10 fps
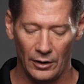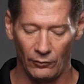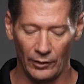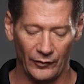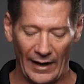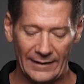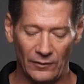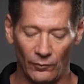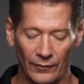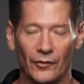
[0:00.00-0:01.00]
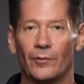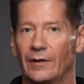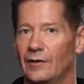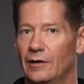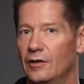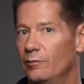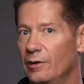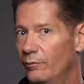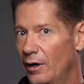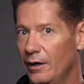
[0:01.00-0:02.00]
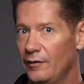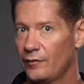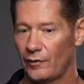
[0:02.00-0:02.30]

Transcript: Was I didn't want the spectator to be buzzed,